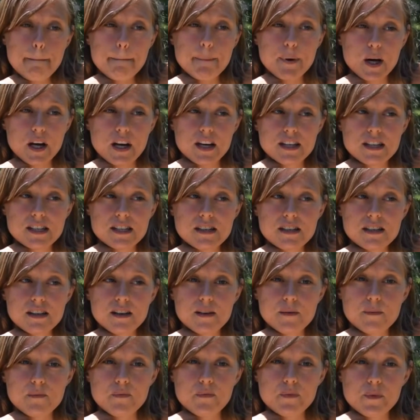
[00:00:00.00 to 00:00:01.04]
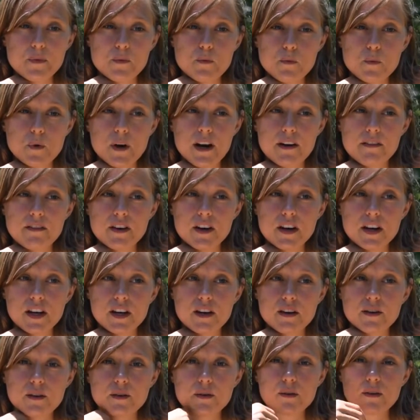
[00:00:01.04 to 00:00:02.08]
But whenever
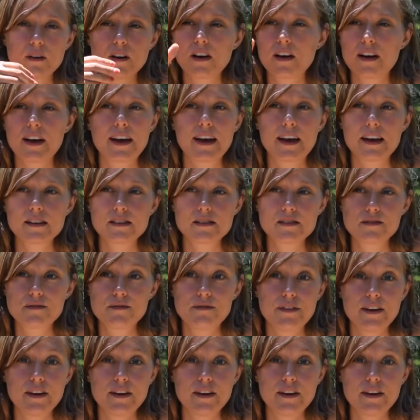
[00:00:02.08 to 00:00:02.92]
you, I guess,